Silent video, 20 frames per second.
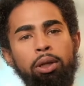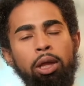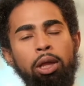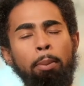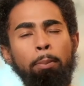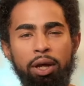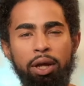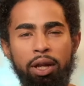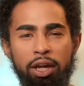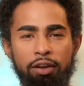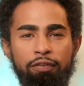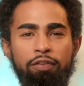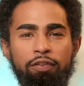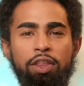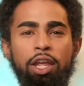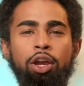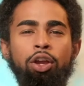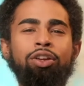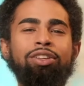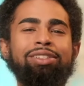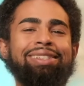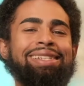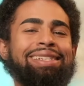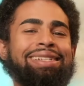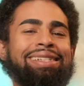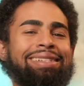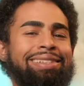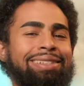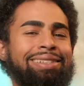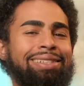But if there's the
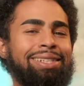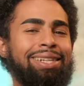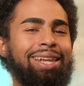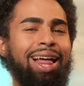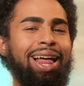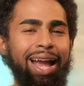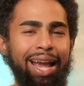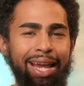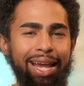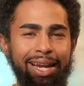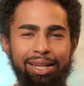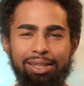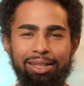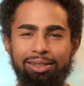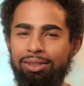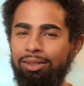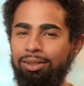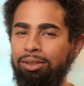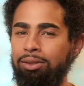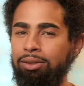slightest,